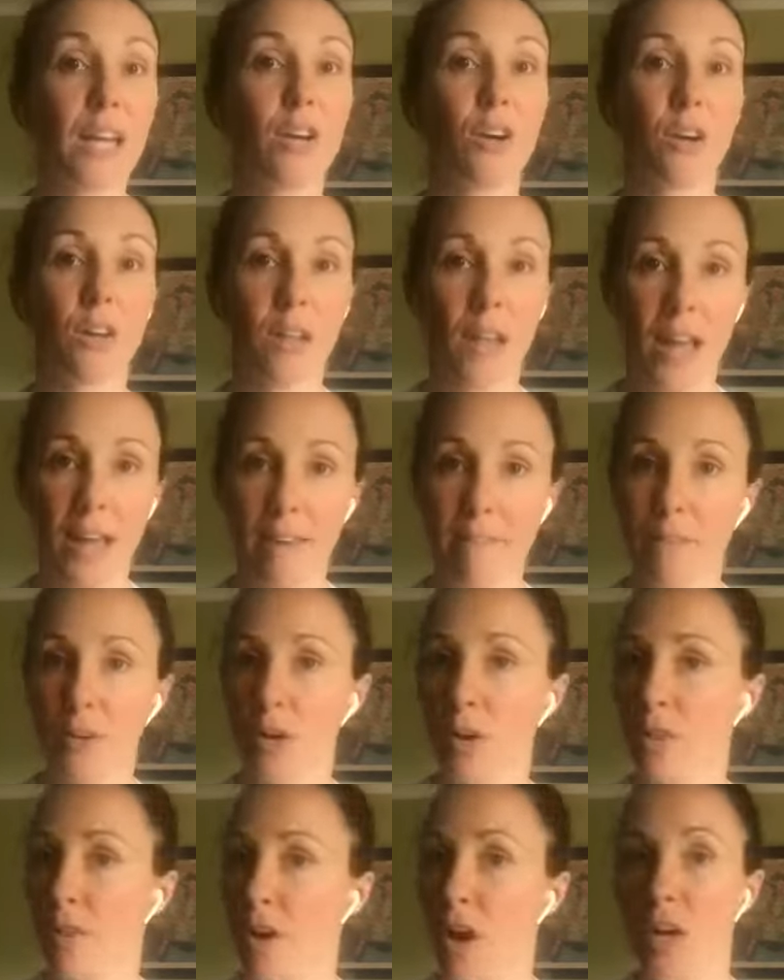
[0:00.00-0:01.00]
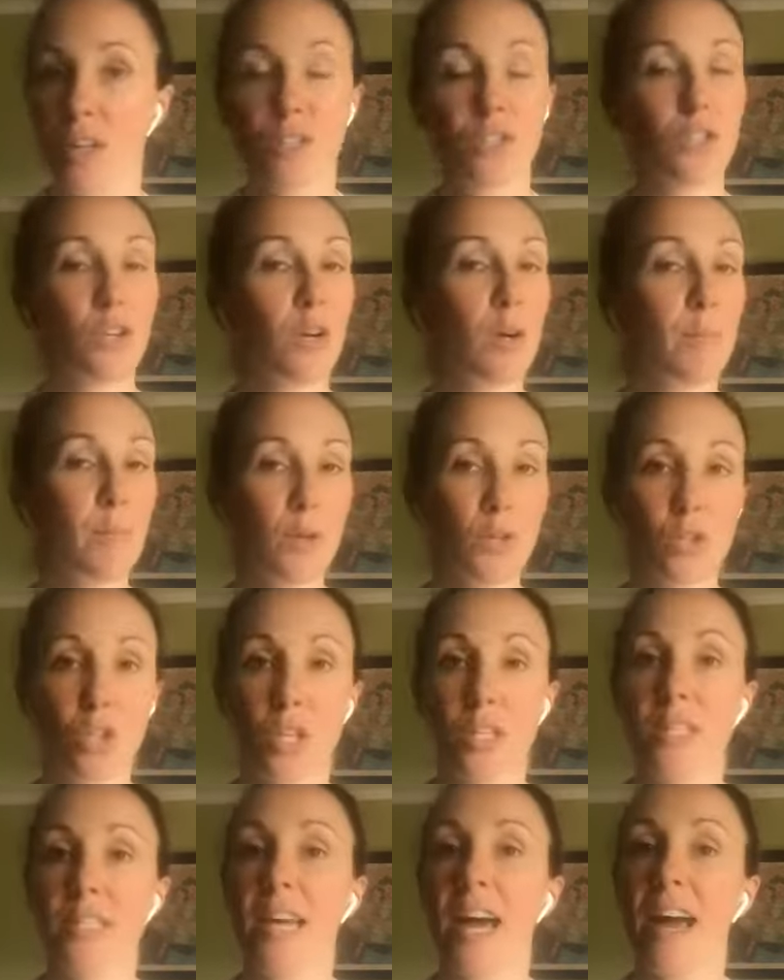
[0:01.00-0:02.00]
your life, your thoughts, your
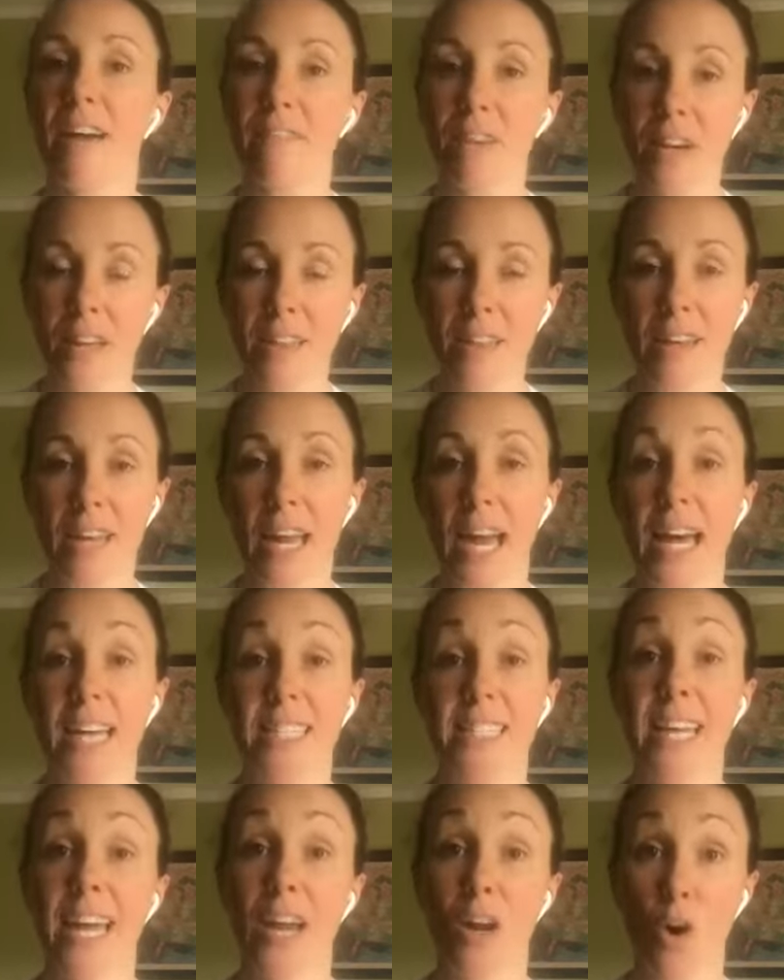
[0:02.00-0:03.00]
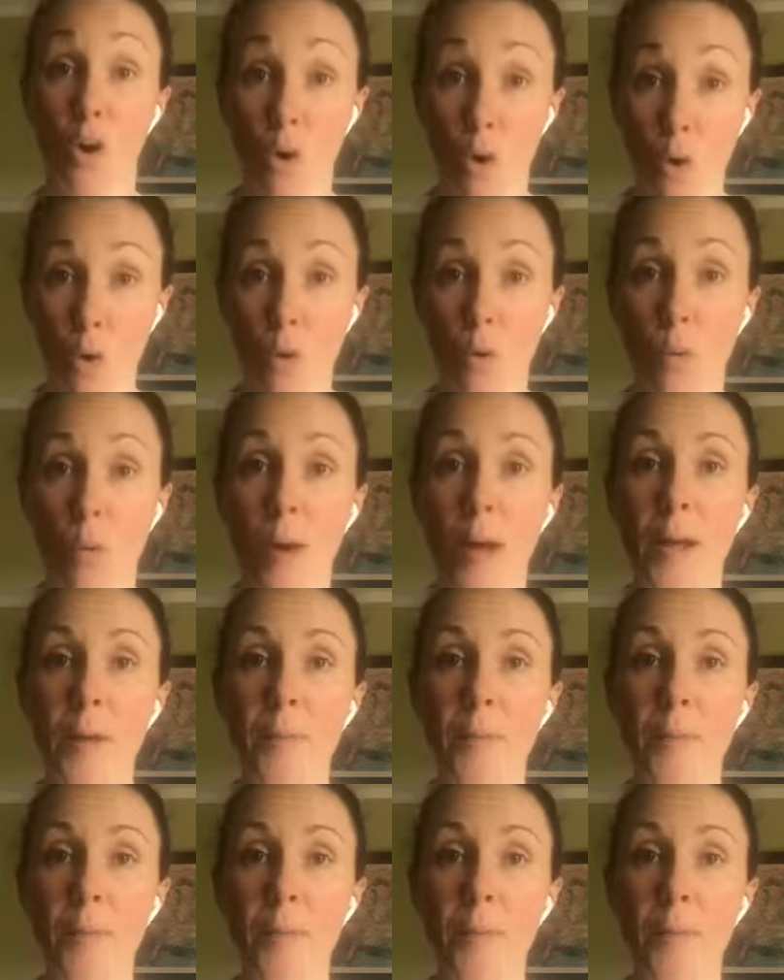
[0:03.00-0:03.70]
emotions, everything as a whole